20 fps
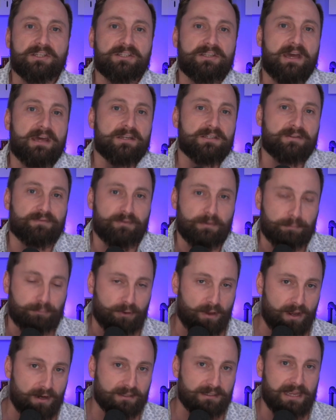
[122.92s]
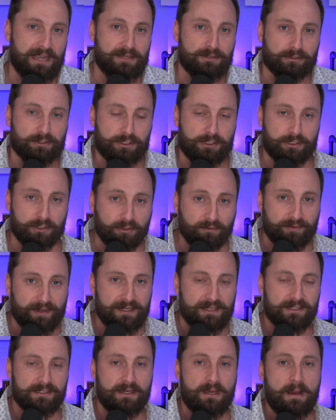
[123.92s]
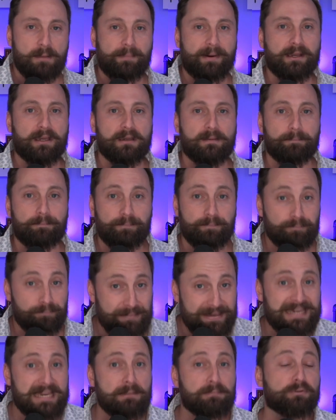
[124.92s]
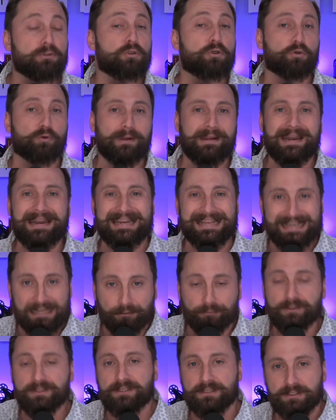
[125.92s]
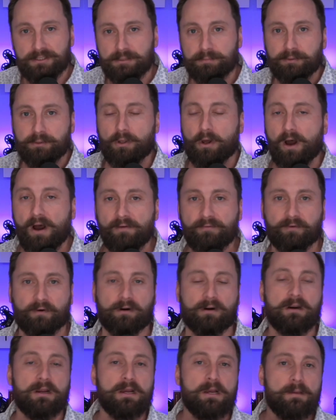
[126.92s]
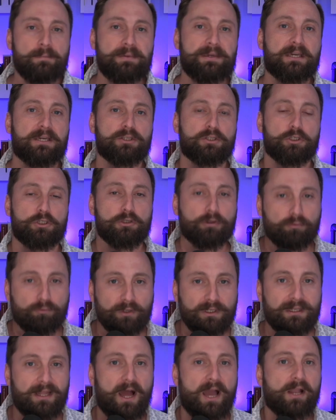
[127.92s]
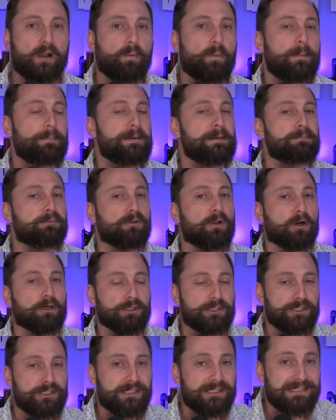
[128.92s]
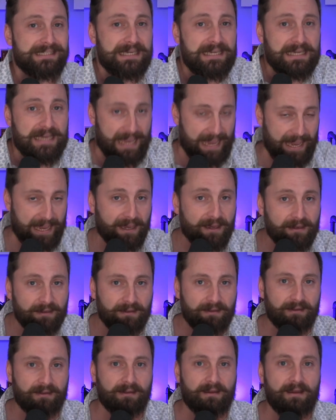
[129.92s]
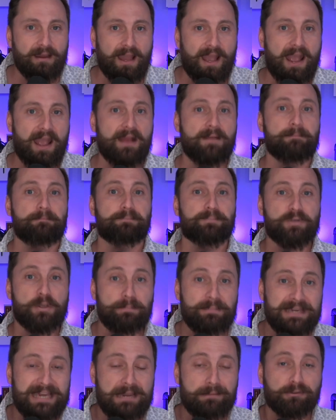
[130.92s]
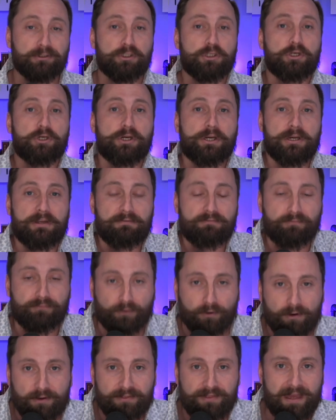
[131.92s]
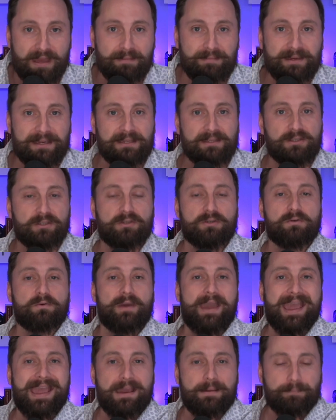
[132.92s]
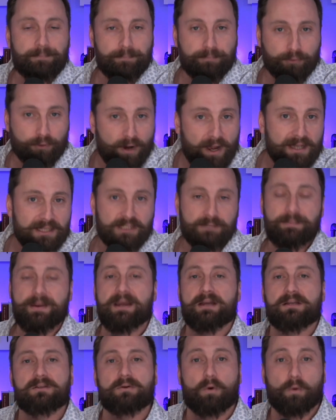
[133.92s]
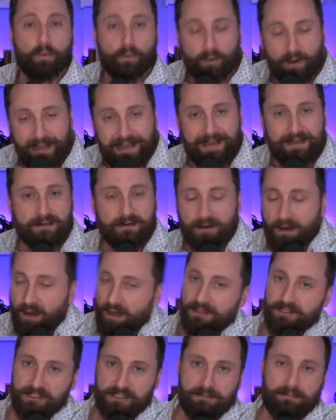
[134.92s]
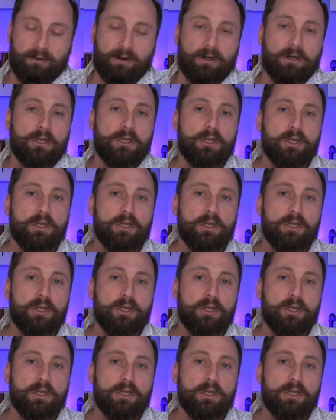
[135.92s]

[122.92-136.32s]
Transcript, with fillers: the status of your product and your service by being able to create an irresistible offer? Because you're relying on what people are seeing and to be able to convert them into a prospect or a customer.